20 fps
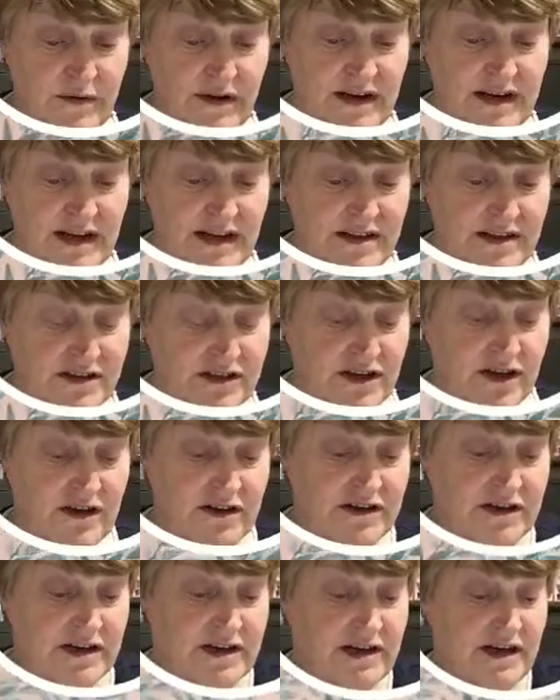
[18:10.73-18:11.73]
we need the
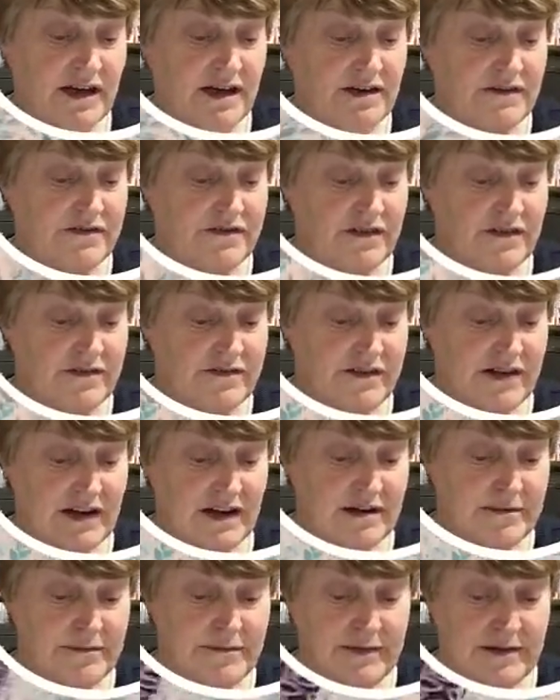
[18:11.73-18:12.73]
darker colour for the
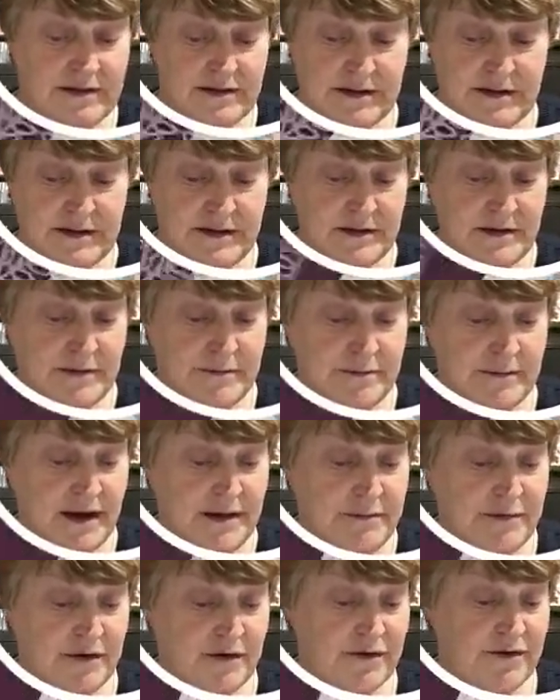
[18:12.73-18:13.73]
vellum,
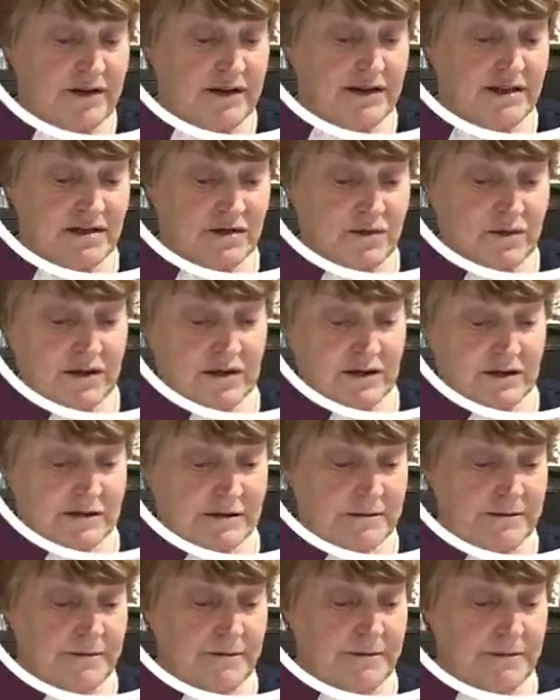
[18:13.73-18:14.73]
maybe on this one,
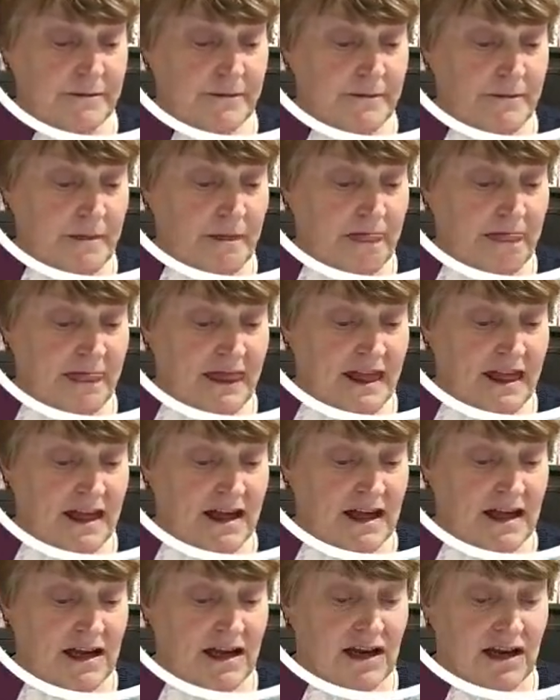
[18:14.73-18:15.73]

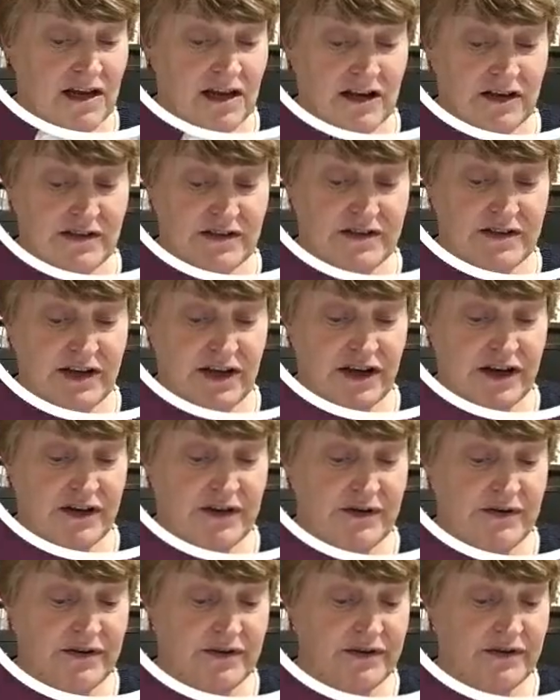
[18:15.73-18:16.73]
like
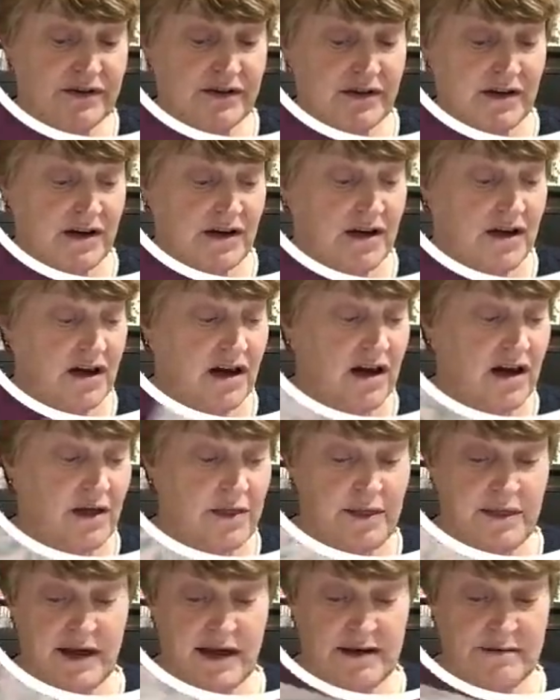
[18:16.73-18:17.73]
so,
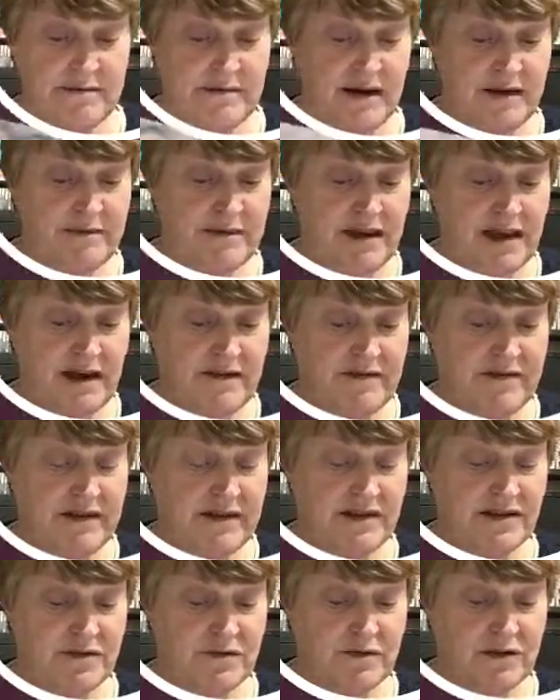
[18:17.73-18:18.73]
and then maybe have
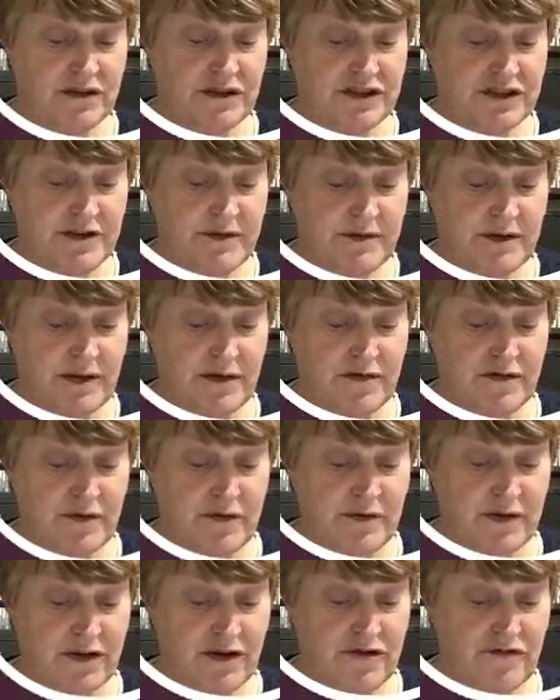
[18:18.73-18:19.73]
this one showing
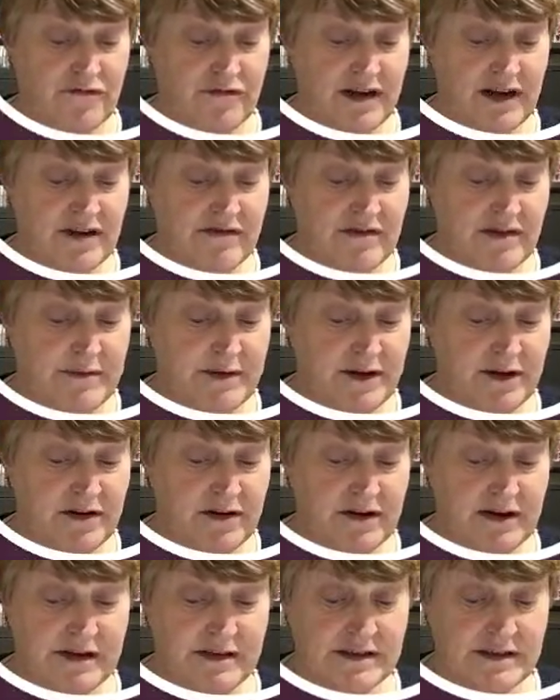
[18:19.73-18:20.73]
through with the greenery
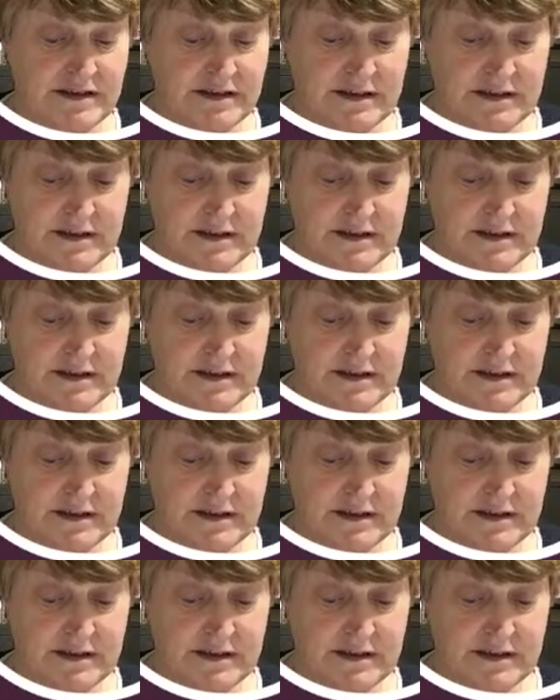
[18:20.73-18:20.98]
behind.